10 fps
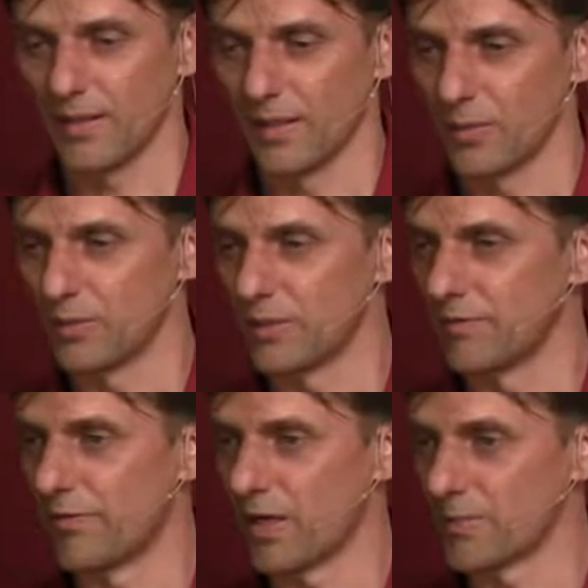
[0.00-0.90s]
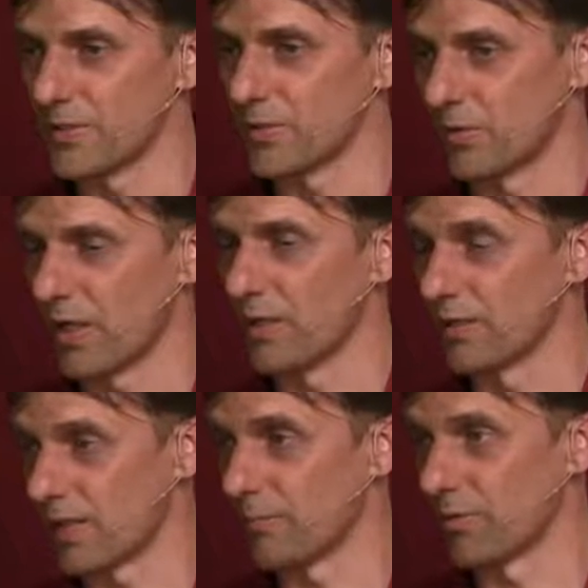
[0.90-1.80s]
I know that the farmers, organic,
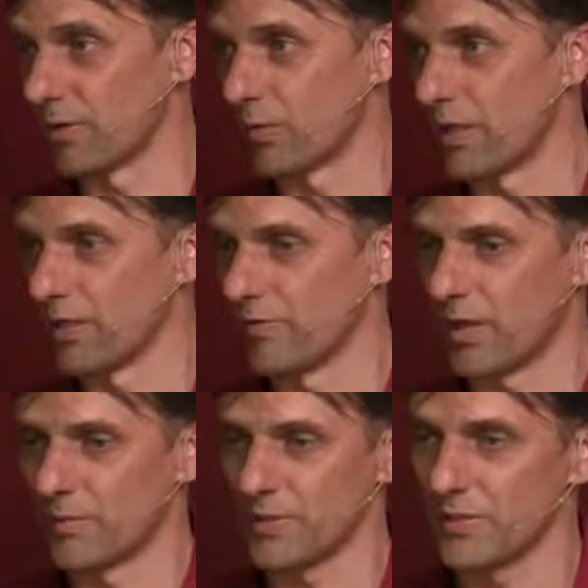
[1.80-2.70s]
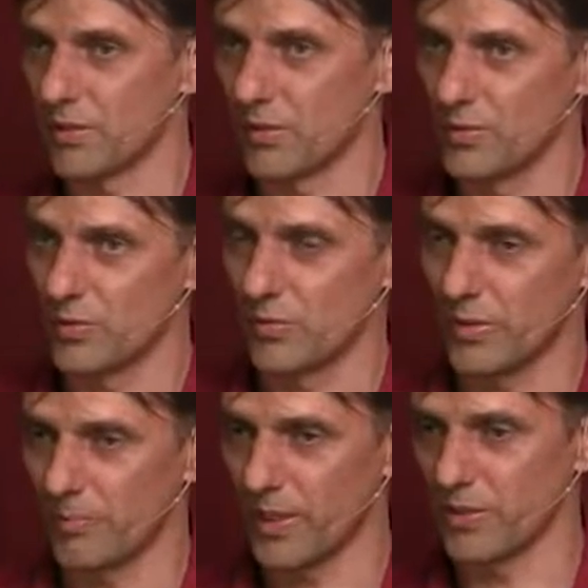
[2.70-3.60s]
some organic farmers also
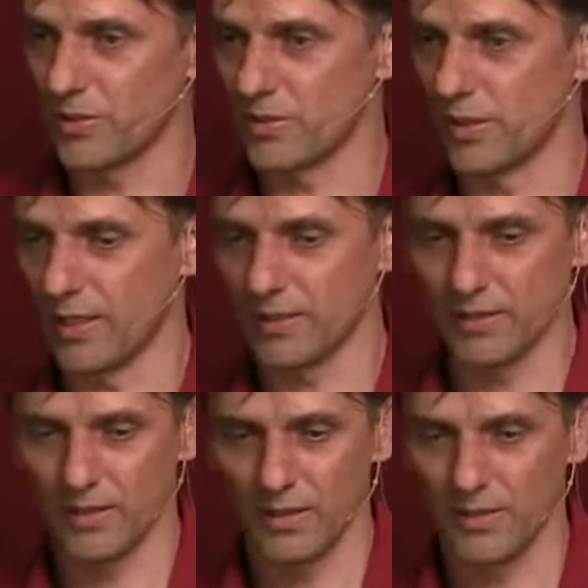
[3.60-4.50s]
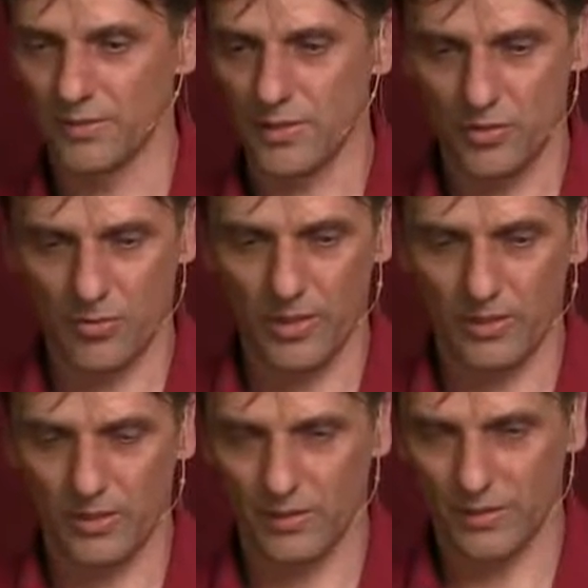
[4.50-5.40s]
replenish the land in such a way
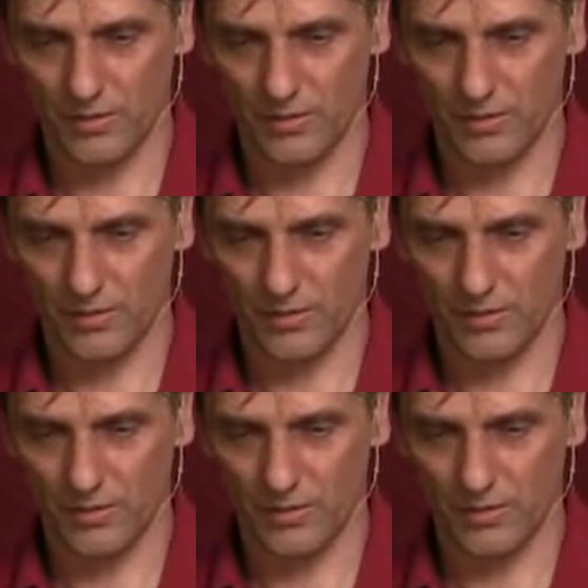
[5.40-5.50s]
that